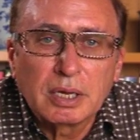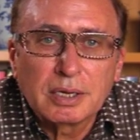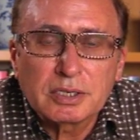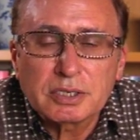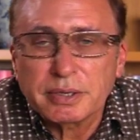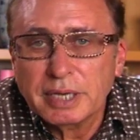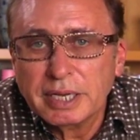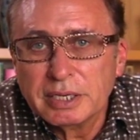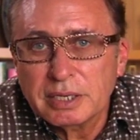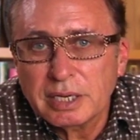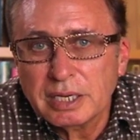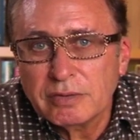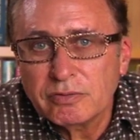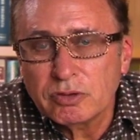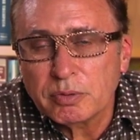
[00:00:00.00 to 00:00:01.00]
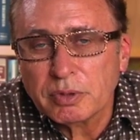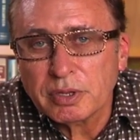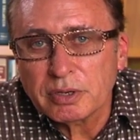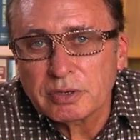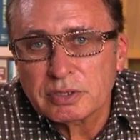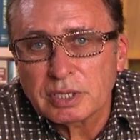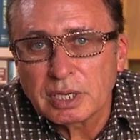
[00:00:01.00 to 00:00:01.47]
So I'd like to leave you with
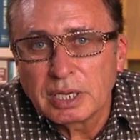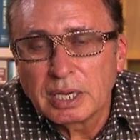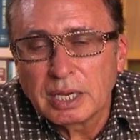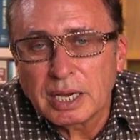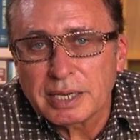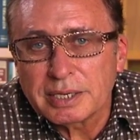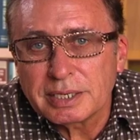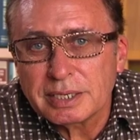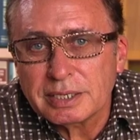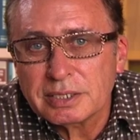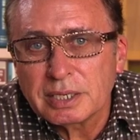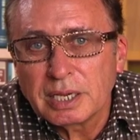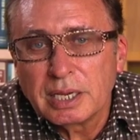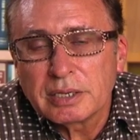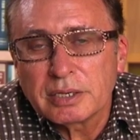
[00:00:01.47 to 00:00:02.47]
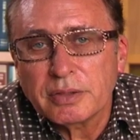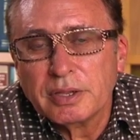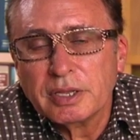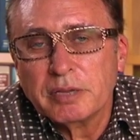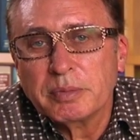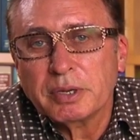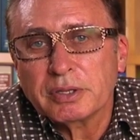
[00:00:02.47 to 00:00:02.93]
those ideas to
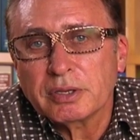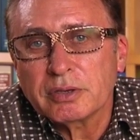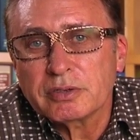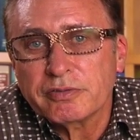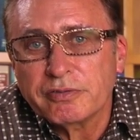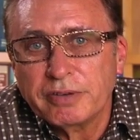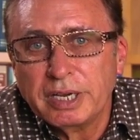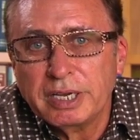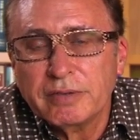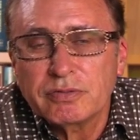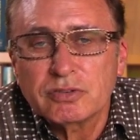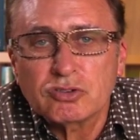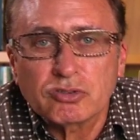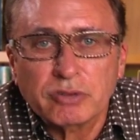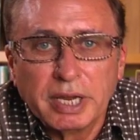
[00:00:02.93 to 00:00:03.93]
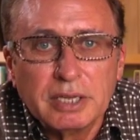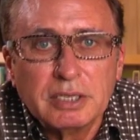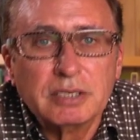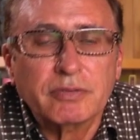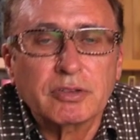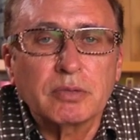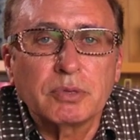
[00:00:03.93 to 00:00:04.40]
think about those 5
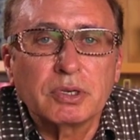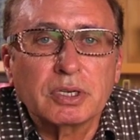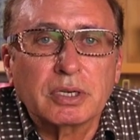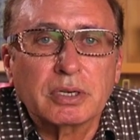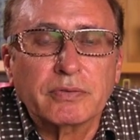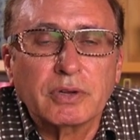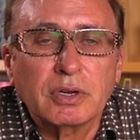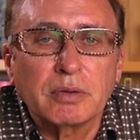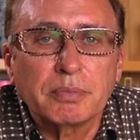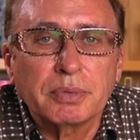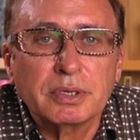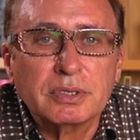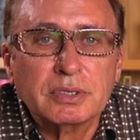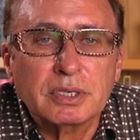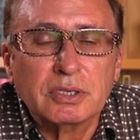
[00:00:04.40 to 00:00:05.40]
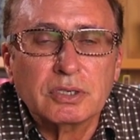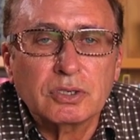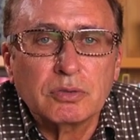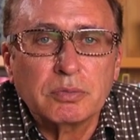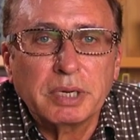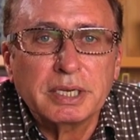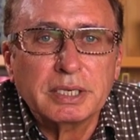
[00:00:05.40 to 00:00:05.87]
strands of communicative competence that
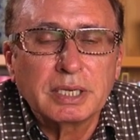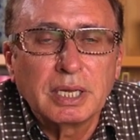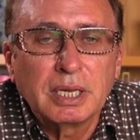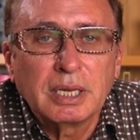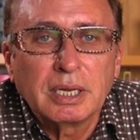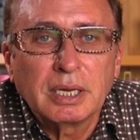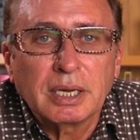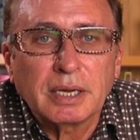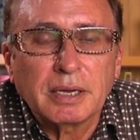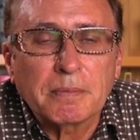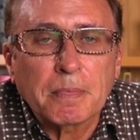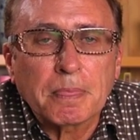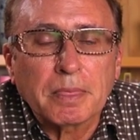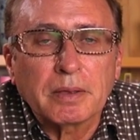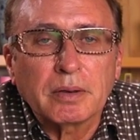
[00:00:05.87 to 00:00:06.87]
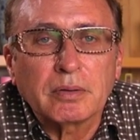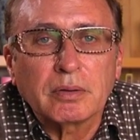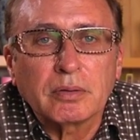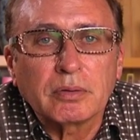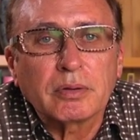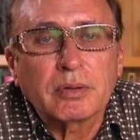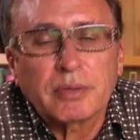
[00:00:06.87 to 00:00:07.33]
you might
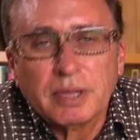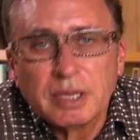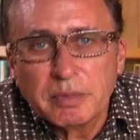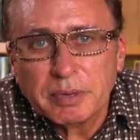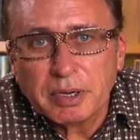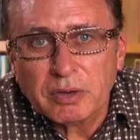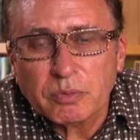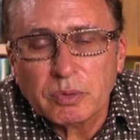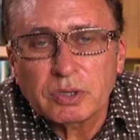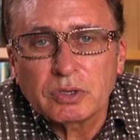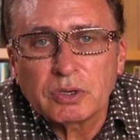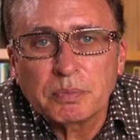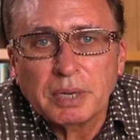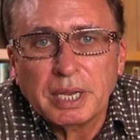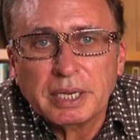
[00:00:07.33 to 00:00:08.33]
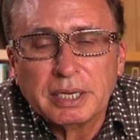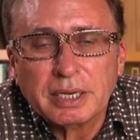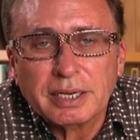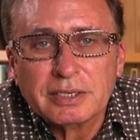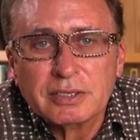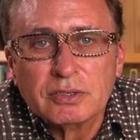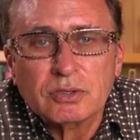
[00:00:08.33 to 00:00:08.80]
think about when you're planning
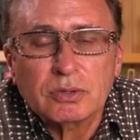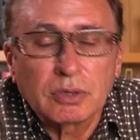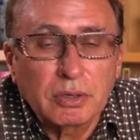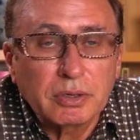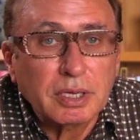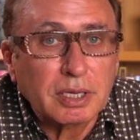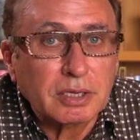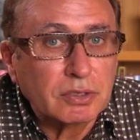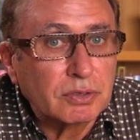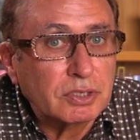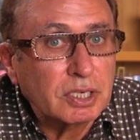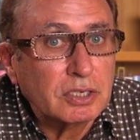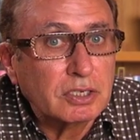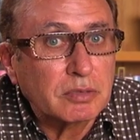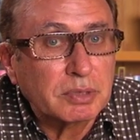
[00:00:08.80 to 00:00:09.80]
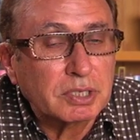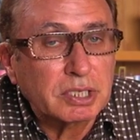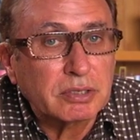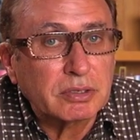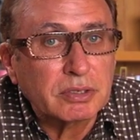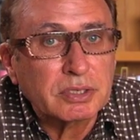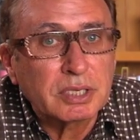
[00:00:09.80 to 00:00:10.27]
lessons or looking at your teaching
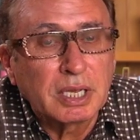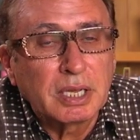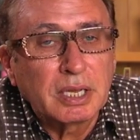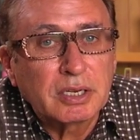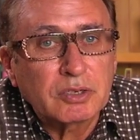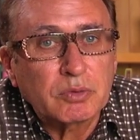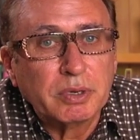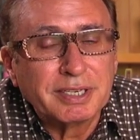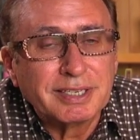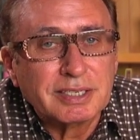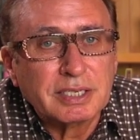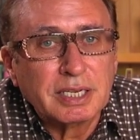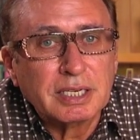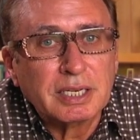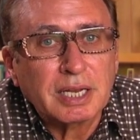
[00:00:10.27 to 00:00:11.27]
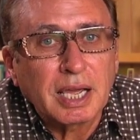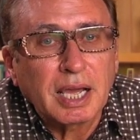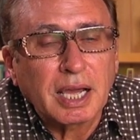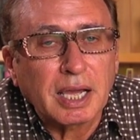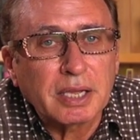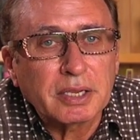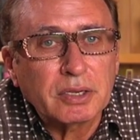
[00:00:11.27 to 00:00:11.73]
materials. To what extent
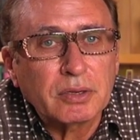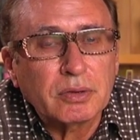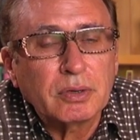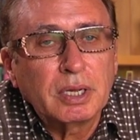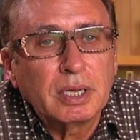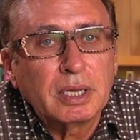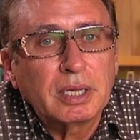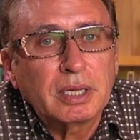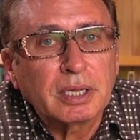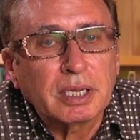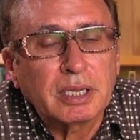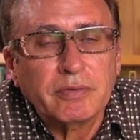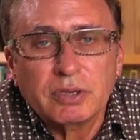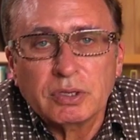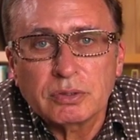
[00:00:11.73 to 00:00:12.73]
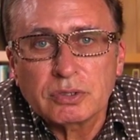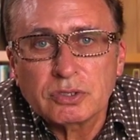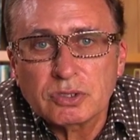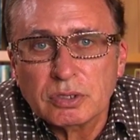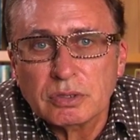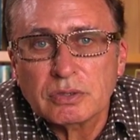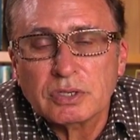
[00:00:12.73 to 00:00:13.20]
are you giving your
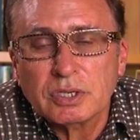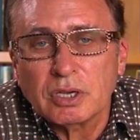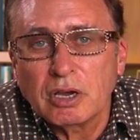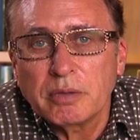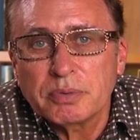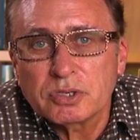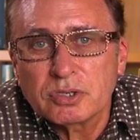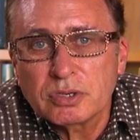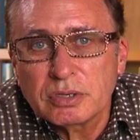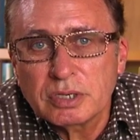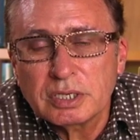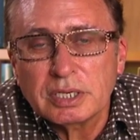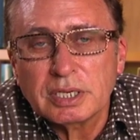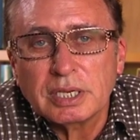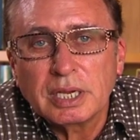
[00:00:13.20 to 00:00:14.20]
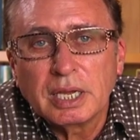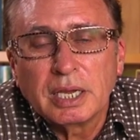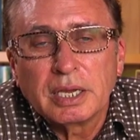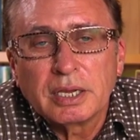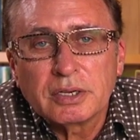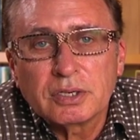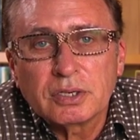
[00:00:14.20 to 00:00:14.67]
students the opportunity
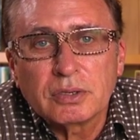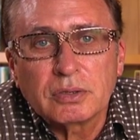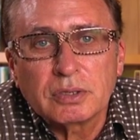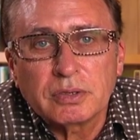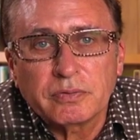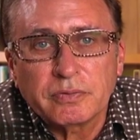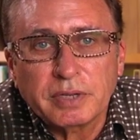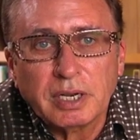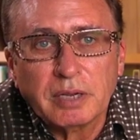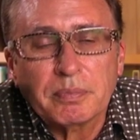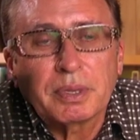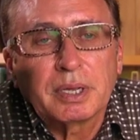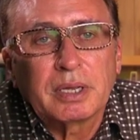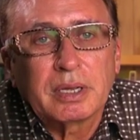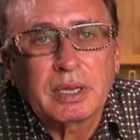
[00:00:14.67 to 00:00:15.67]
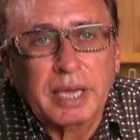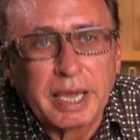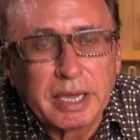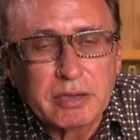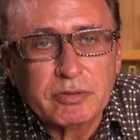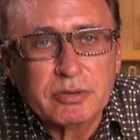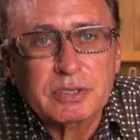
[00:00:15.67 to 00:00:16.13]
to develop
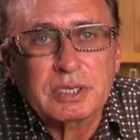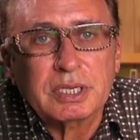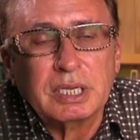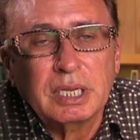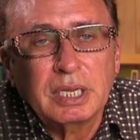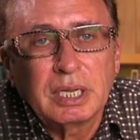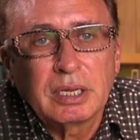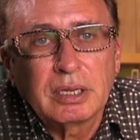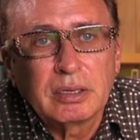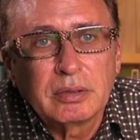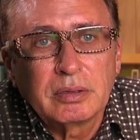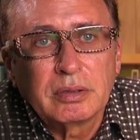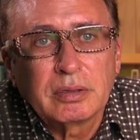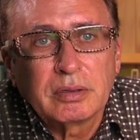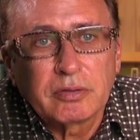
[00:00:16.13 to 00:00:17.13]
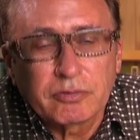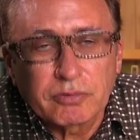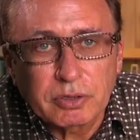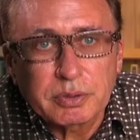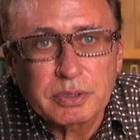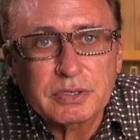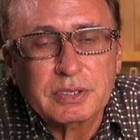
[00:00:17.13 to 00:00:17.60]
accuracy,
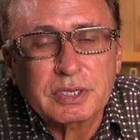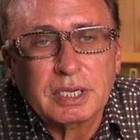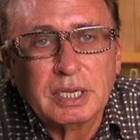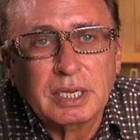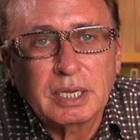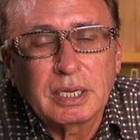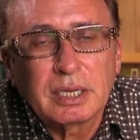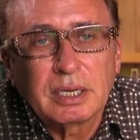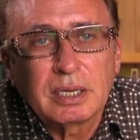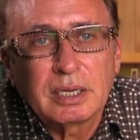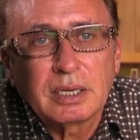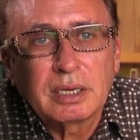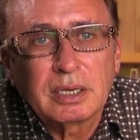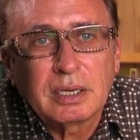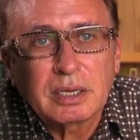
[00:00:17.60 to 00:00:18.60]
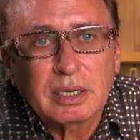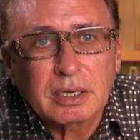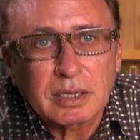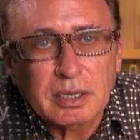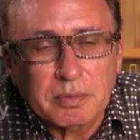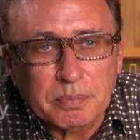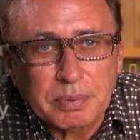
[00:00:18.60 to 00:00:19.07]
fluency,
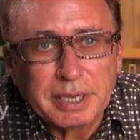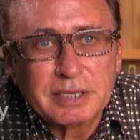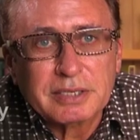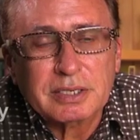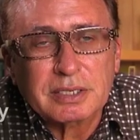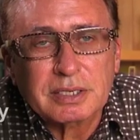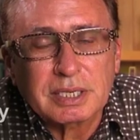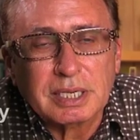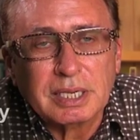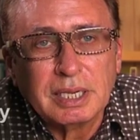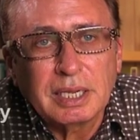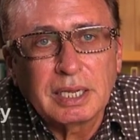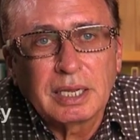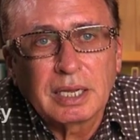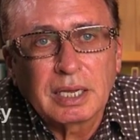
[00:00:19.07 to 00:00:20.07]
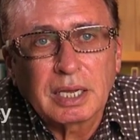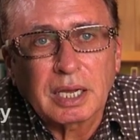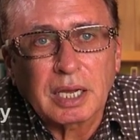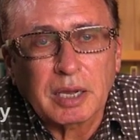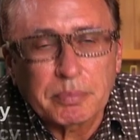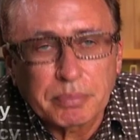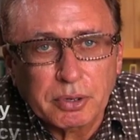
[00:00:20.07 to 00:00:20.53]
complexity,
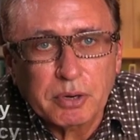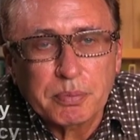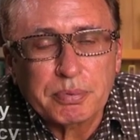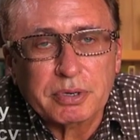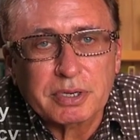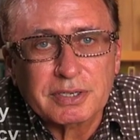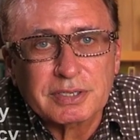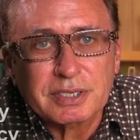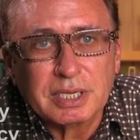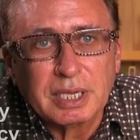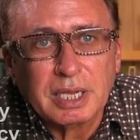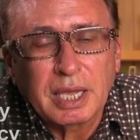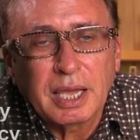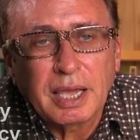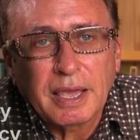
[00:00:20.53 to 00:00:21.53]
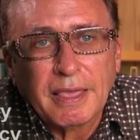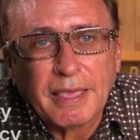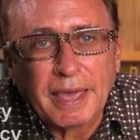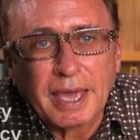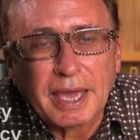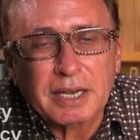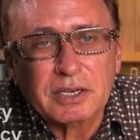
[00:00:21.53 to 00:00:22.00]
appropriacy,
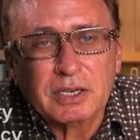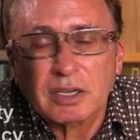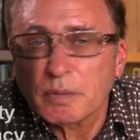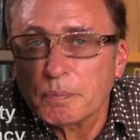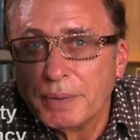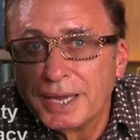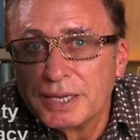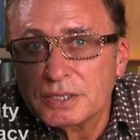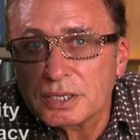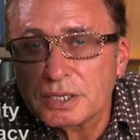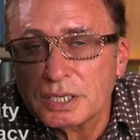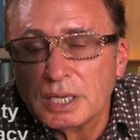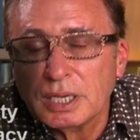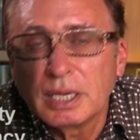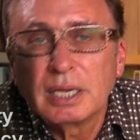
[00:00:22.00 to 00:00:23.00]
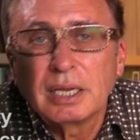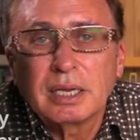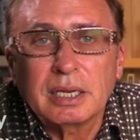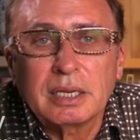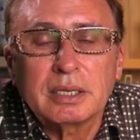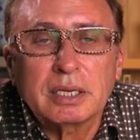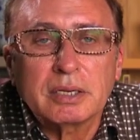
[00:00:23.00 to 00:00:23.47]
and capacity
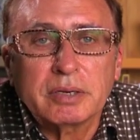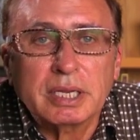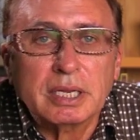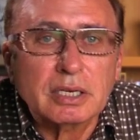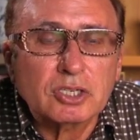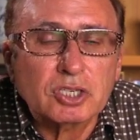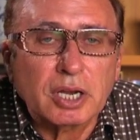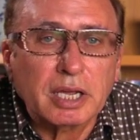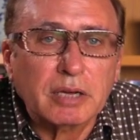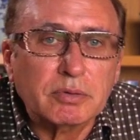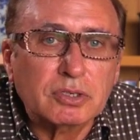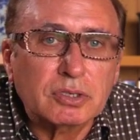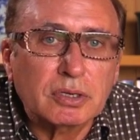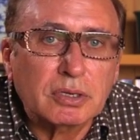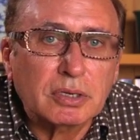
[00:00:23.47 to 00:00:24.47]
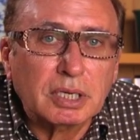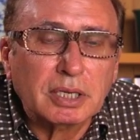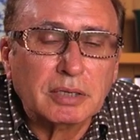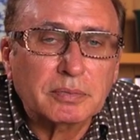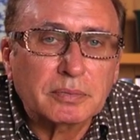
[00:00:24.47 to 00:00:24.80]
in their English language learning?